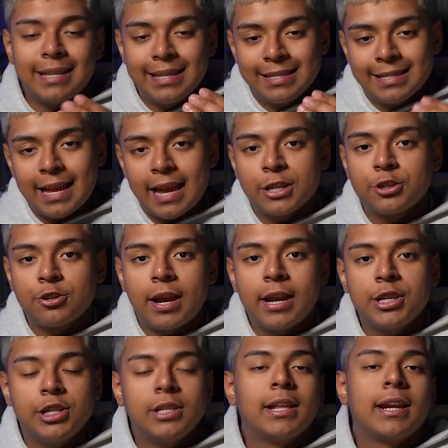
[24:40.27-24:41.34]
exact
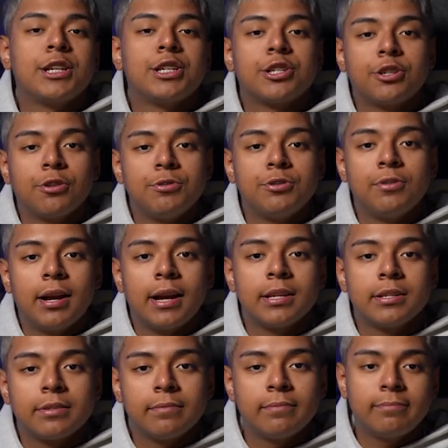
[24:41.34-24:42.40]
strategy that I just showed you
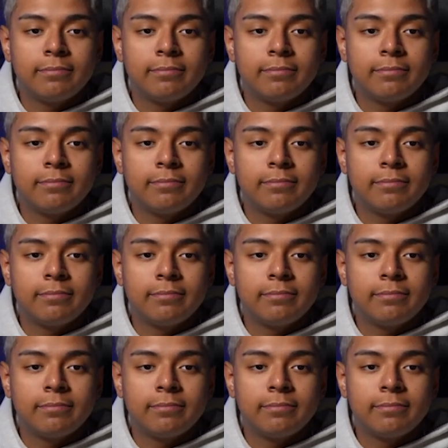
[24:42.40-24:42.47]
guys.